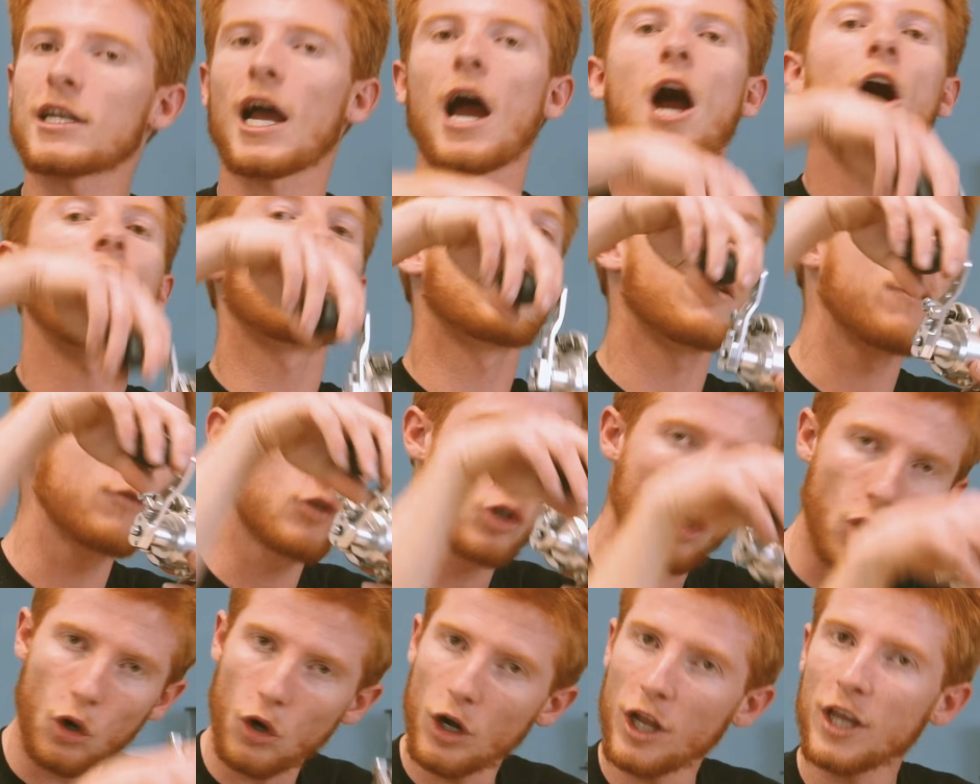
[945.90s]
tired
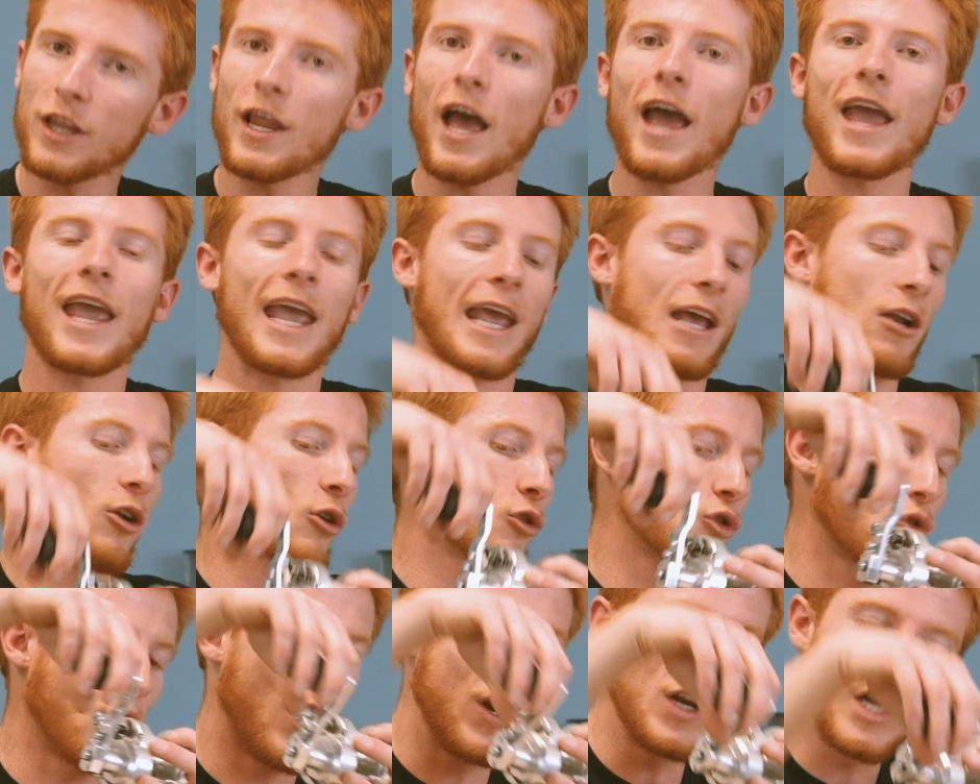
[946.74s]
of turning that
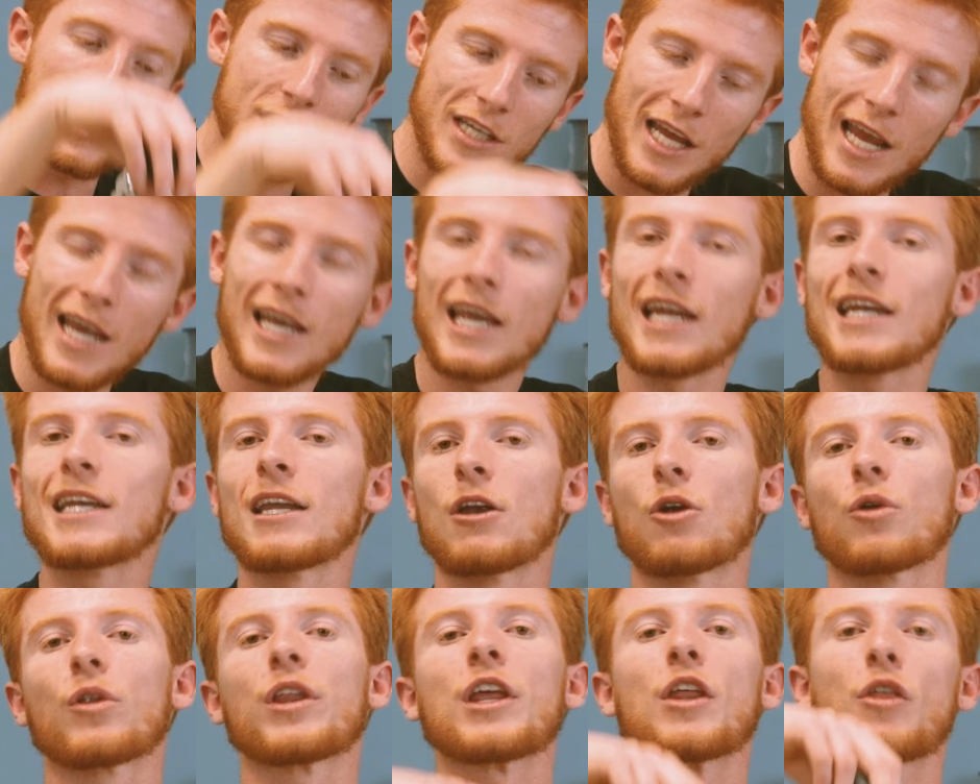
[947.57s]
handle, trying to take in
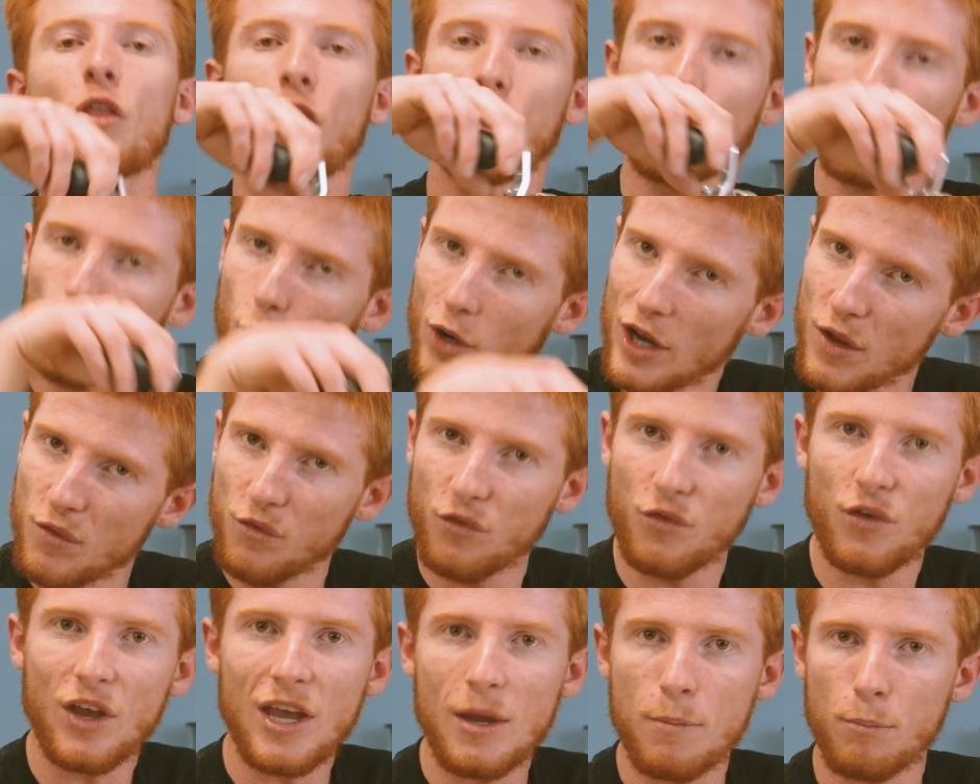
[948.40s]
nearly 3
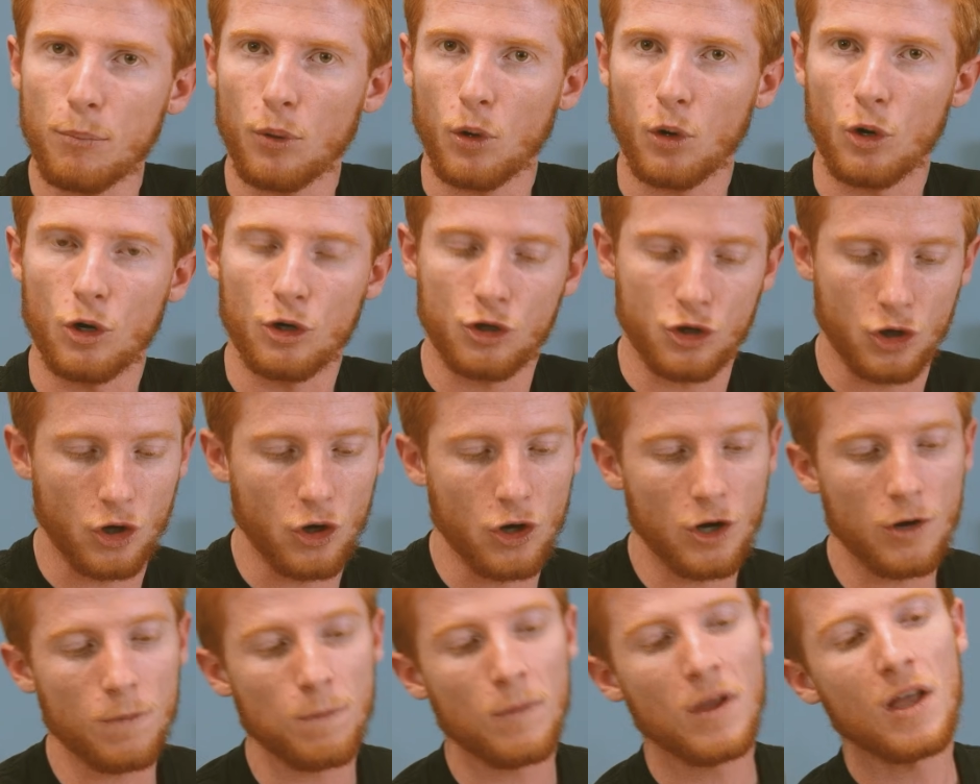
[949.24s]
feet per
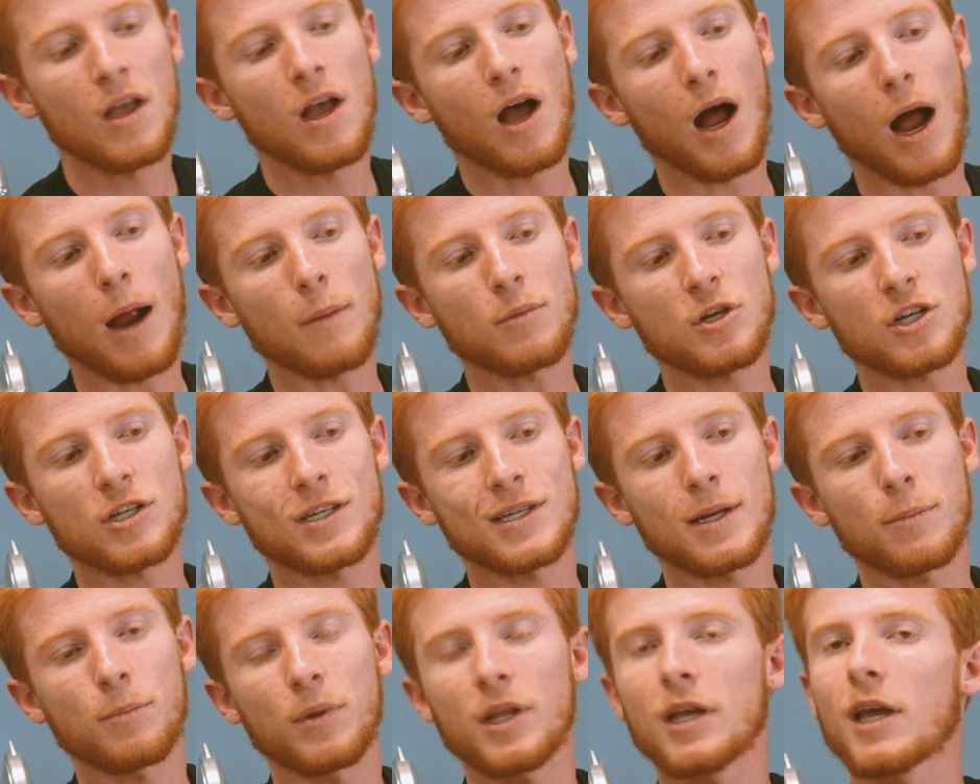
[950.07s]
turn, I'm
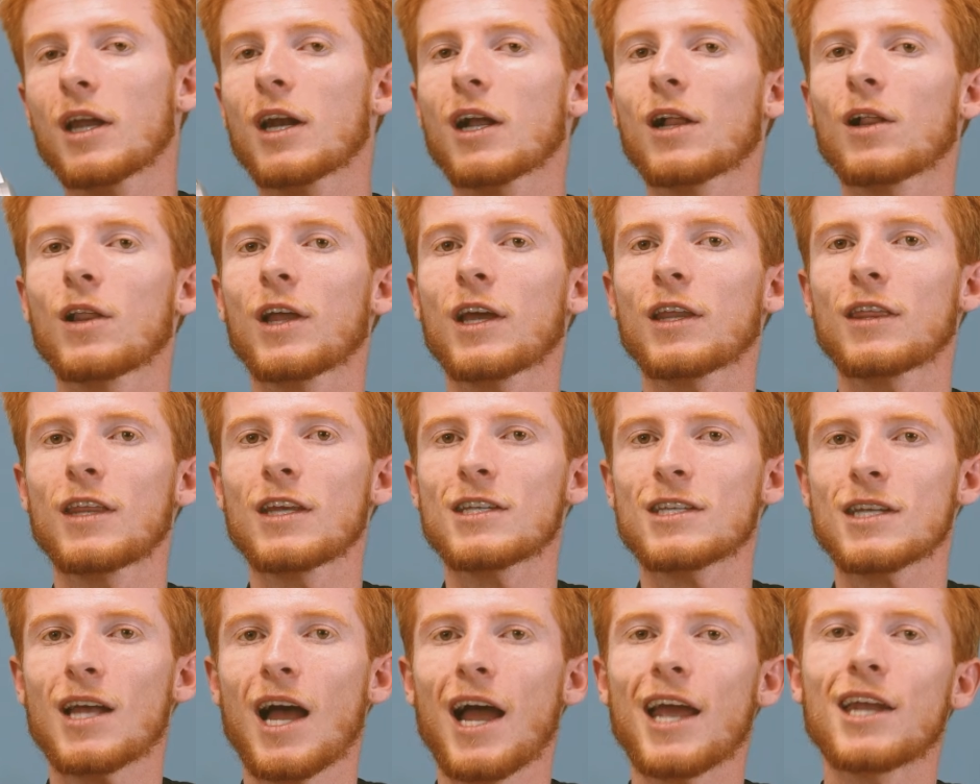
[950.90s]
just simply gonna click
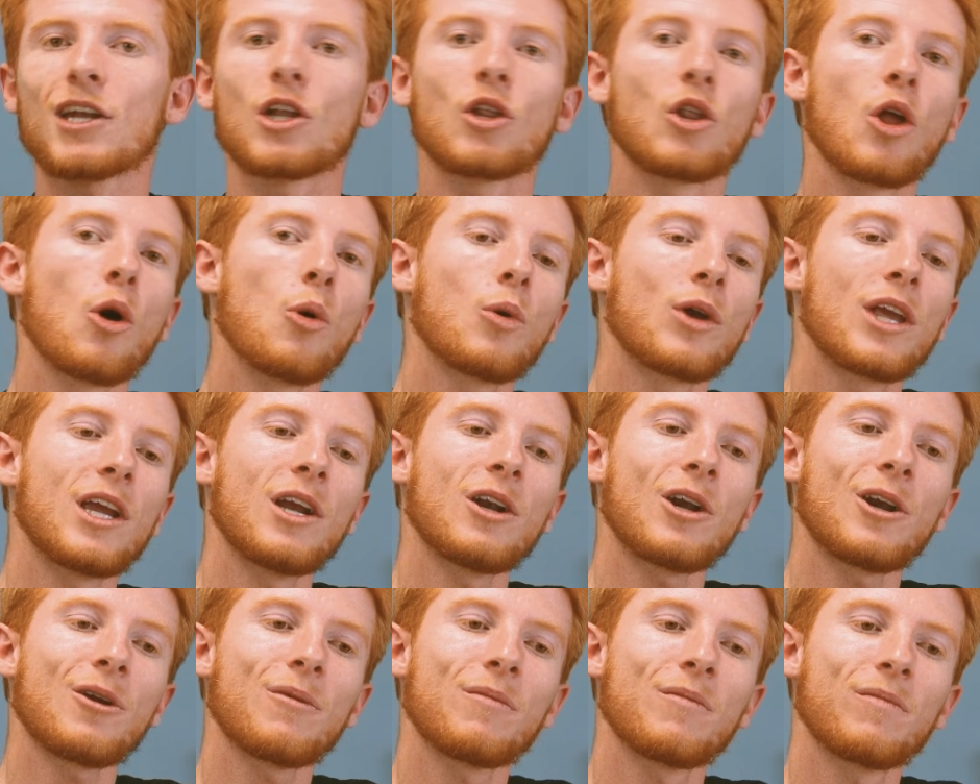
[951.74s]
this guy into low
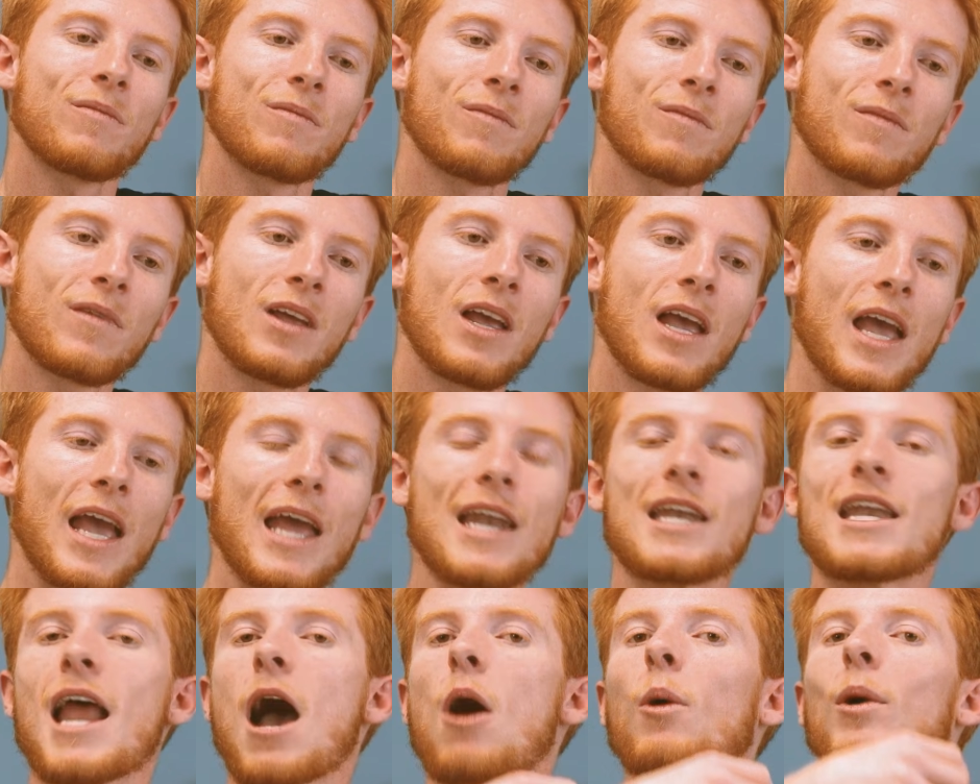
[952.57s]
gear,
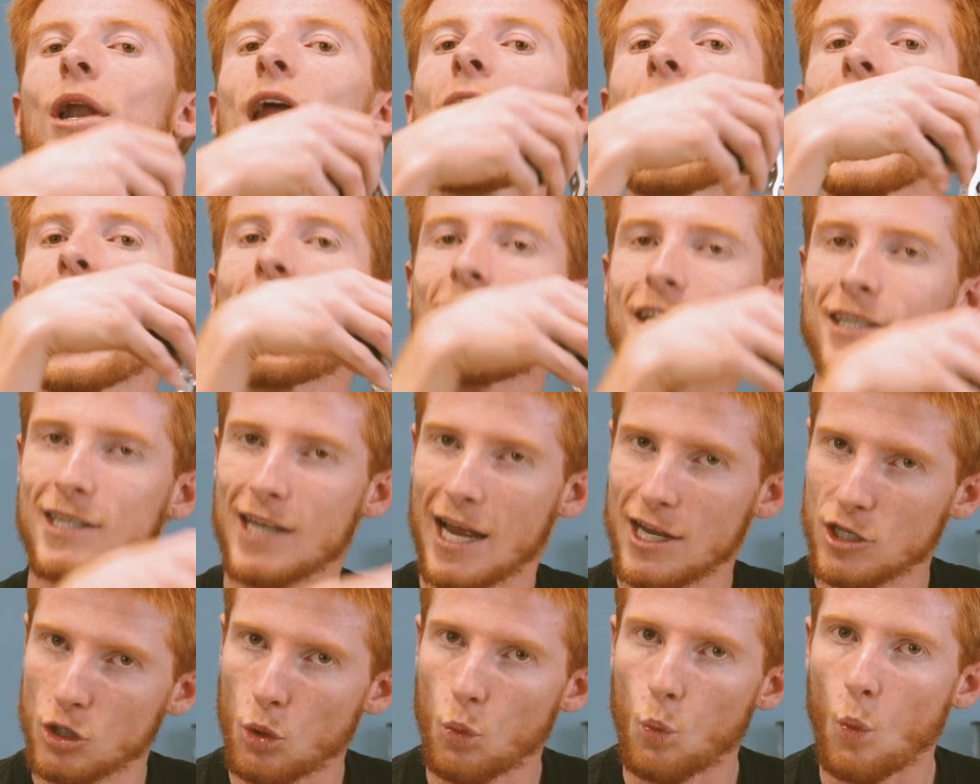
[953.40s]
and now it acts
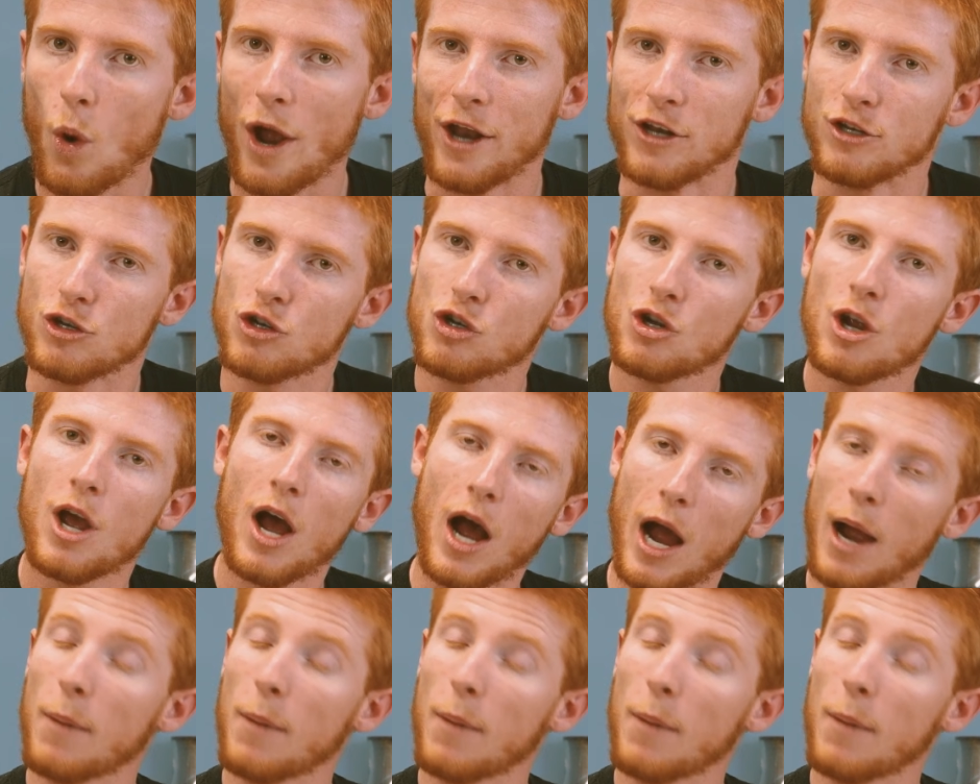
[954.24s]
as a winch.